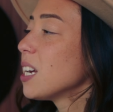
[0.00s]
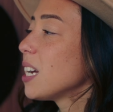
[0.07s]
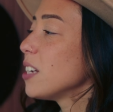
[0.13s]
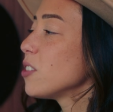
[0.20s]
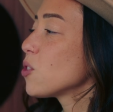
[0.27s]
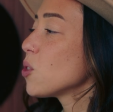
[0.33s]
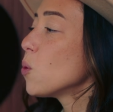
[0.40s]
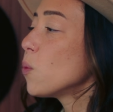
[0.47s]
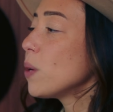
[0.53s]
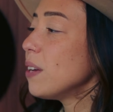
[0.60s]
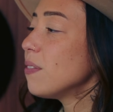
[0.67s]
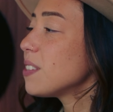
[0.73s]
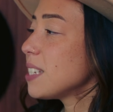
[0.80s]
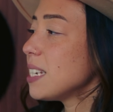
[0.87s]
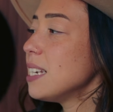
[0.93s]
And so
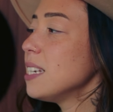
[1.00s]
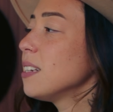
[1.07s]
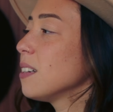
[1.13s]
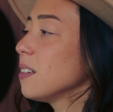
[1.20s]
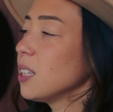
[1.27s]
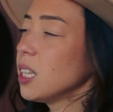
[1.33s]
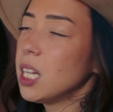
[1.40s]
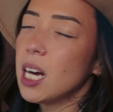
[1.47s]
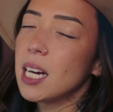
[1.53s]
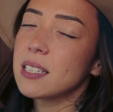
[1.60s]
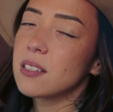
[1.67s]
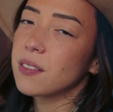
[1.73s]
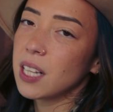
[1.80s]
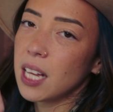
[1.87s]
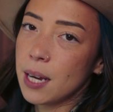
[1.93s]
we've seen
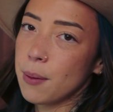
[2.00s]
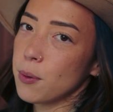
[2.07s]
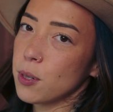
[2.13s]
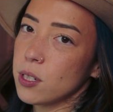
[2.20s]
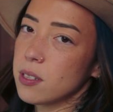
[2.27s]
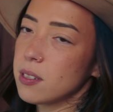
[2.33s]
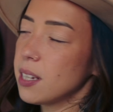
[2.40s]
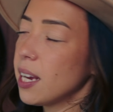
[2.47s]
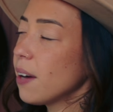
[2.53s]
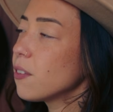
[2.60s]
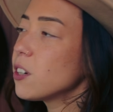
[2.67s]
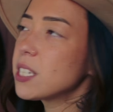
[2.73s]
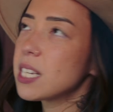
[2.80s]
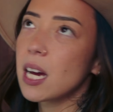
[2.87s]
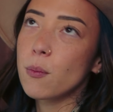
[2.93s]
lots of climbers
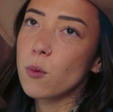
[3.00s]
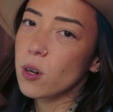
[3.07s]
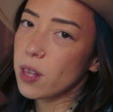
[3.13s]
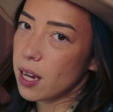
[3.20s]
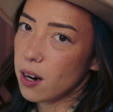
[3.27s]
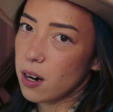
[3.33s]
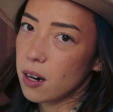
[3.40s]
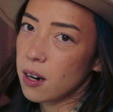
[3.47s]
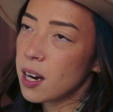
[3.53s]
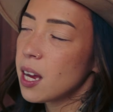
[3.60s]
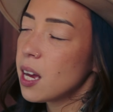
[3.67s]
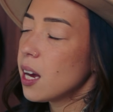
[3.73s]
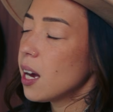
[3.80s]
every time we're there,